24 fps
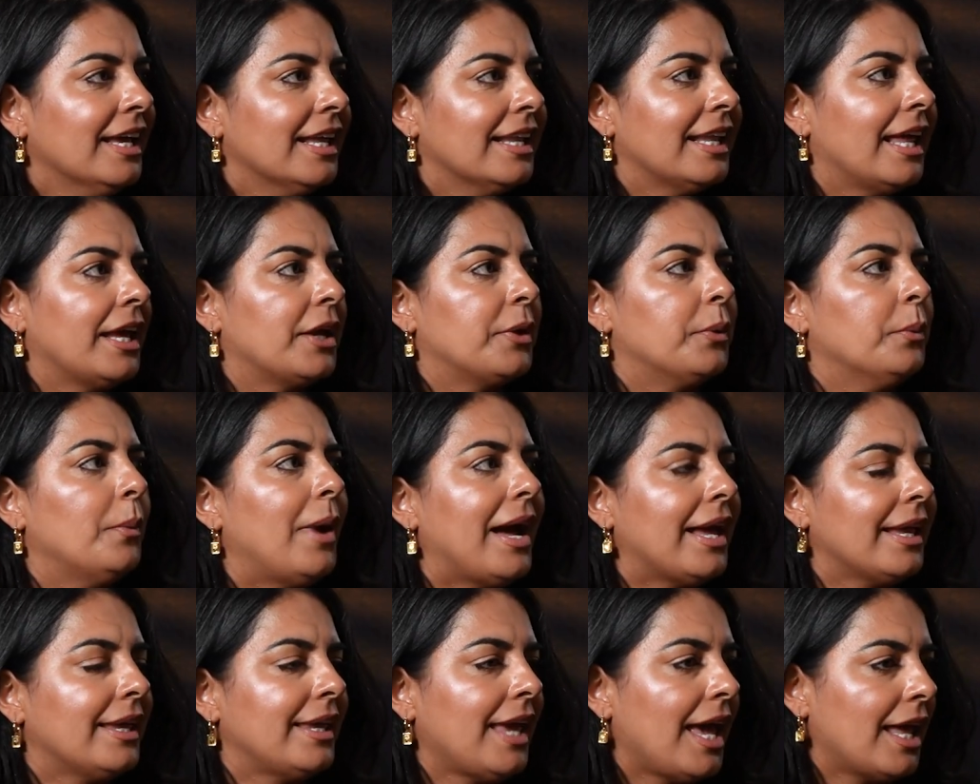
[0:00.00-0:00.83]
Like,
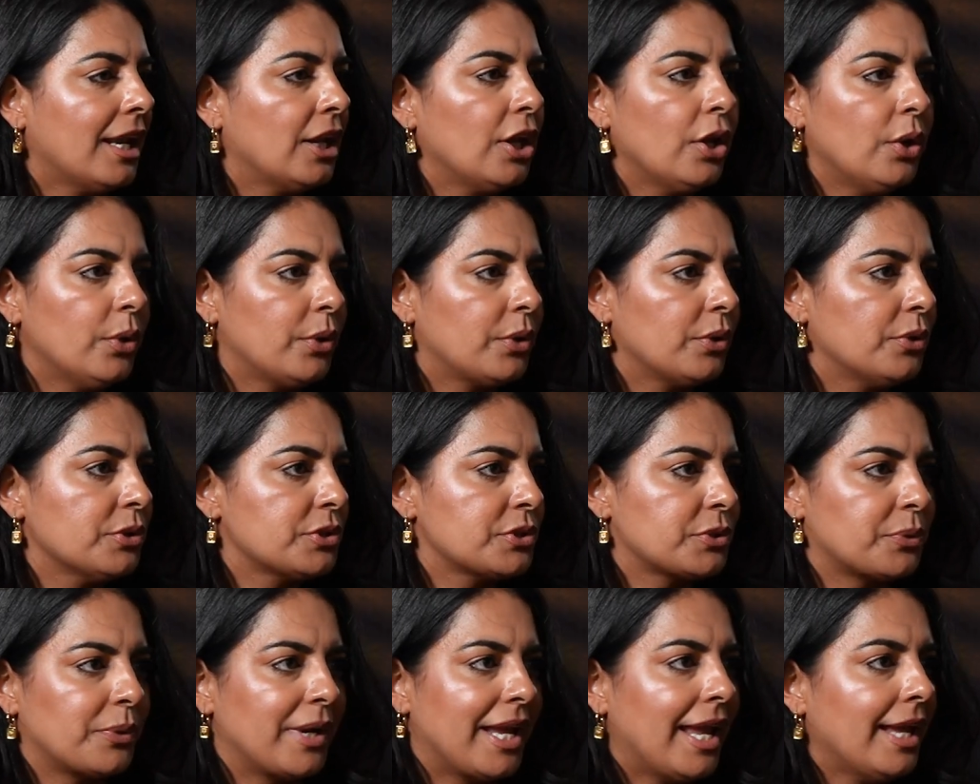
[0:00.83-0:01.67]
why can't locals
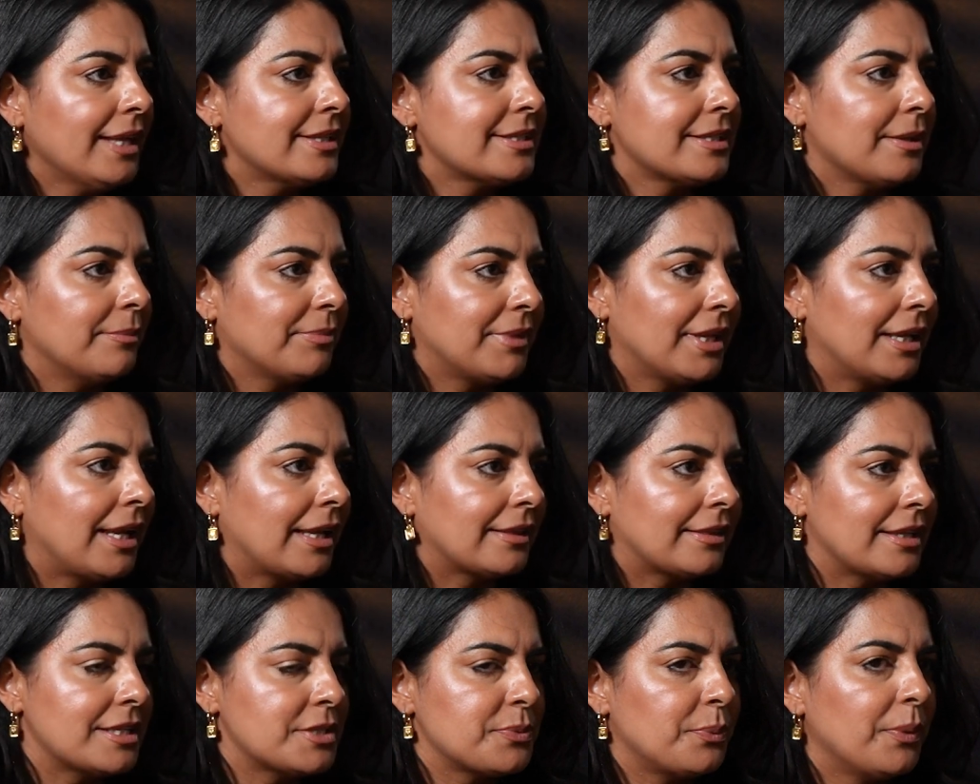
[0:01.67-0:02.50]
create something
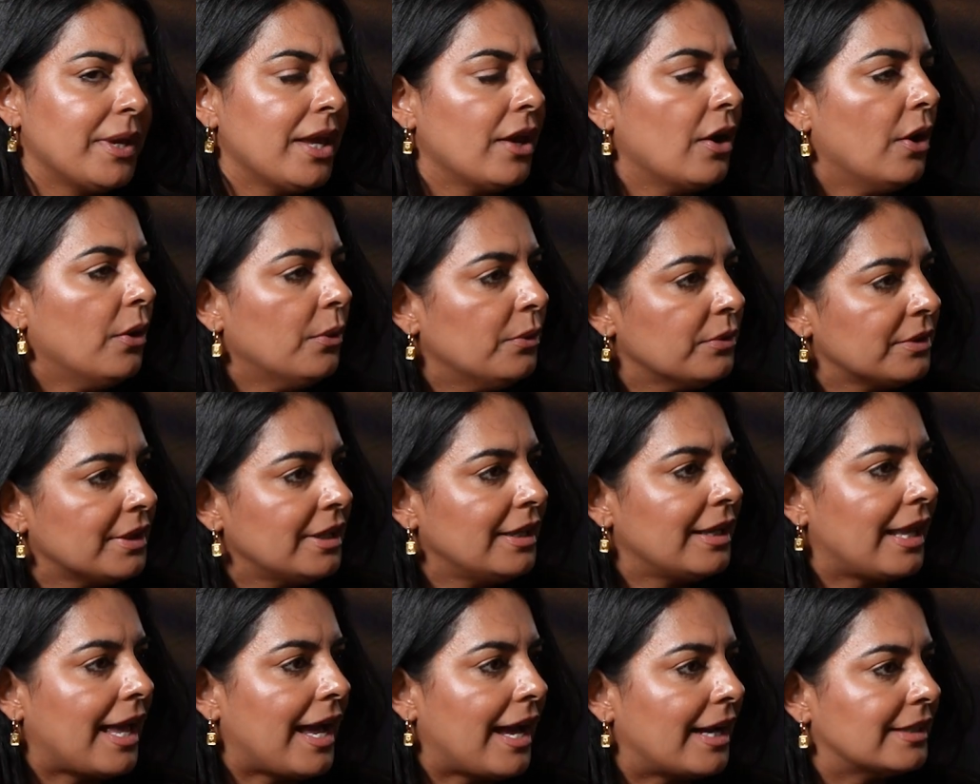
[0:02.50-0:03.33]
like this? We own the
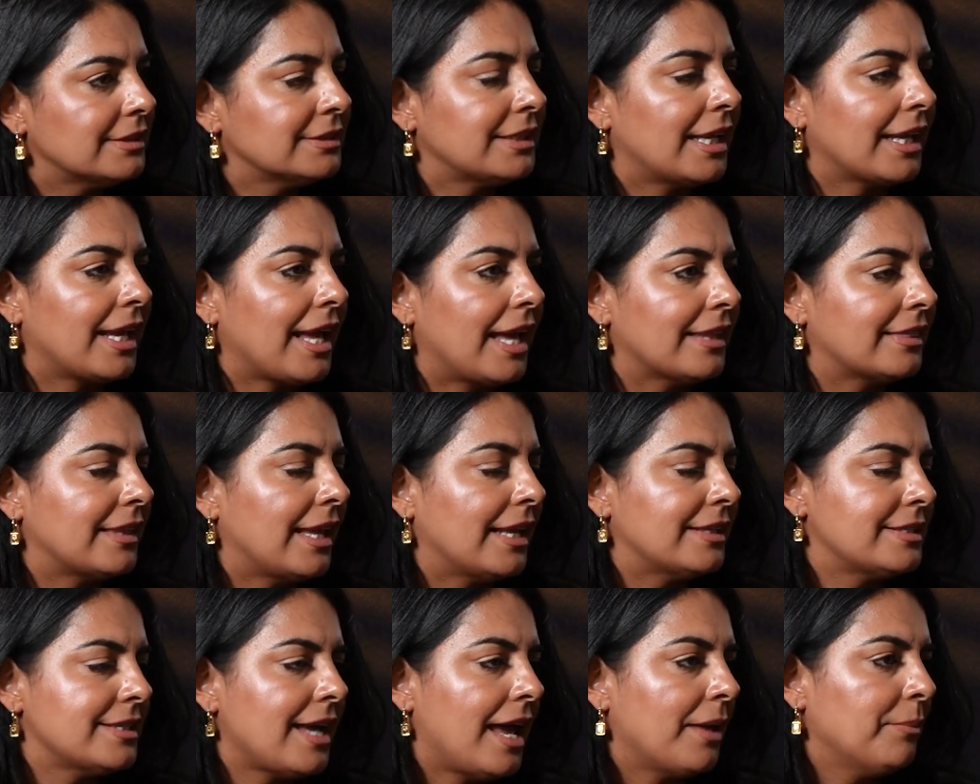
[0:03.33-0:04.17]
land. Like, at
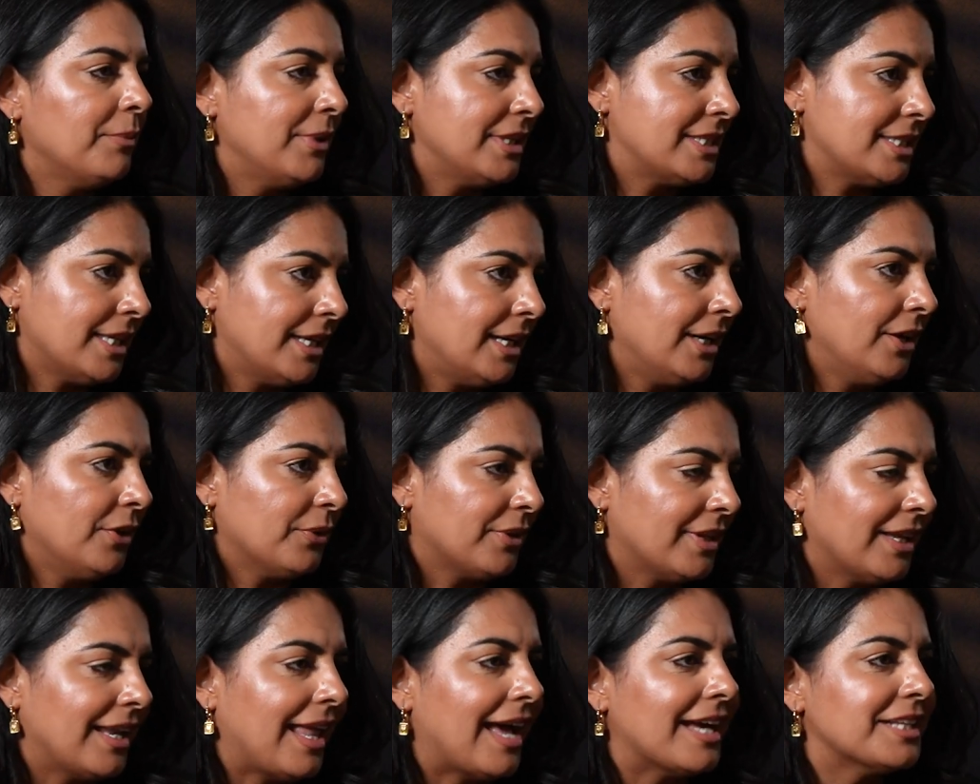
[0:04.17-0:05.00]
that time, we didn't
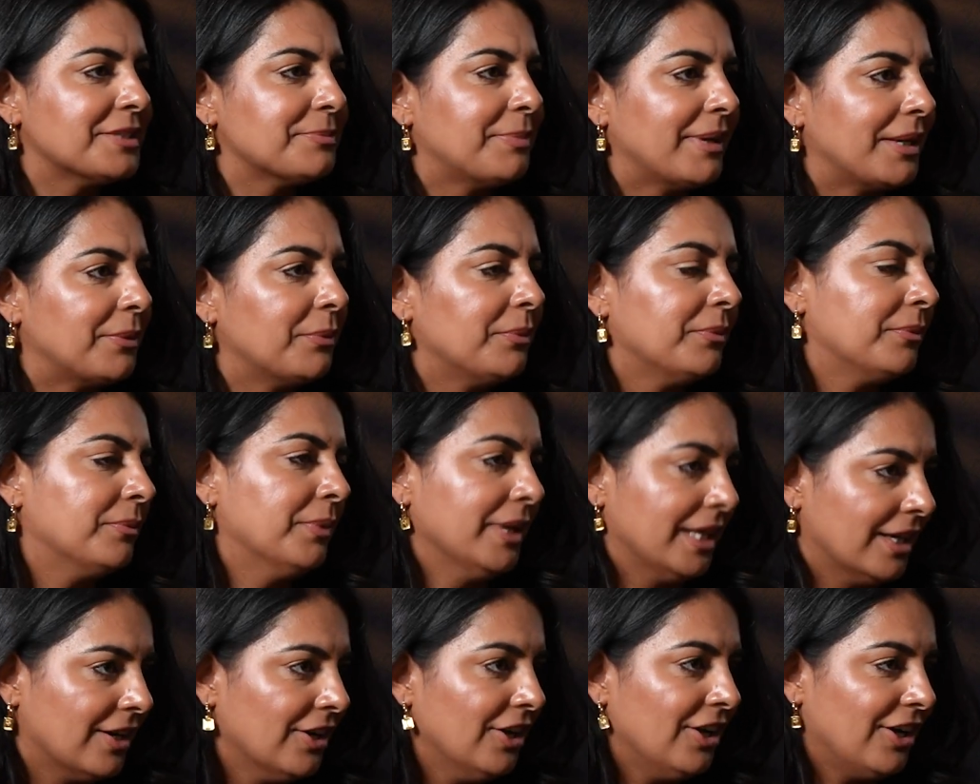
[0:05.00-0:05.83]
own the land, but
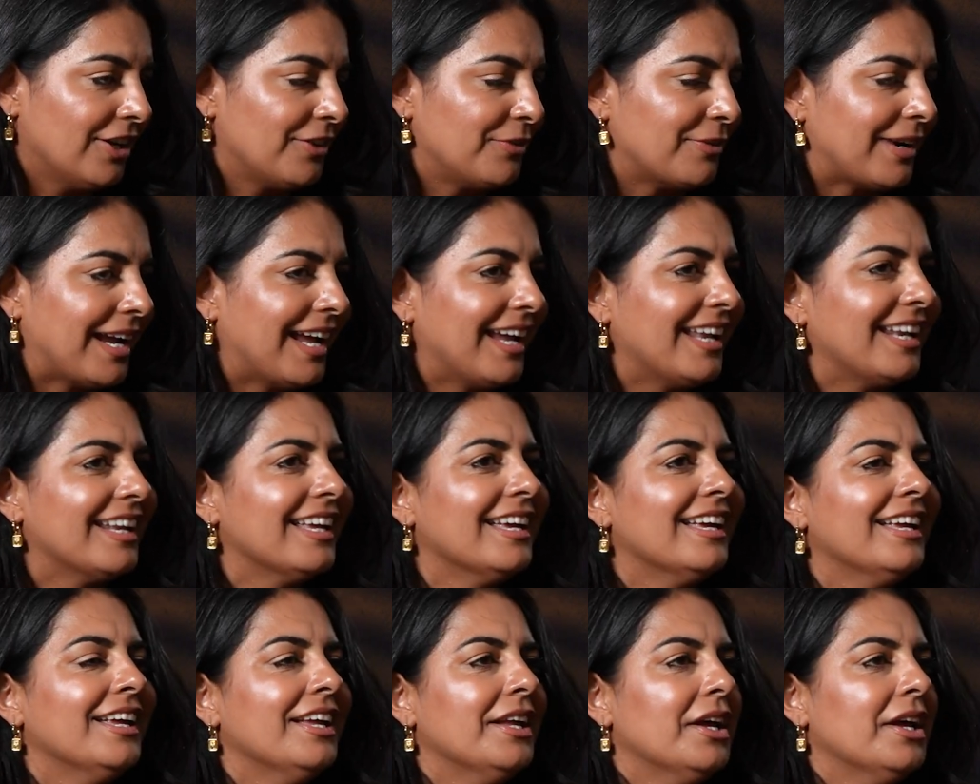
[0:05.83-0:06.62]
we could, right?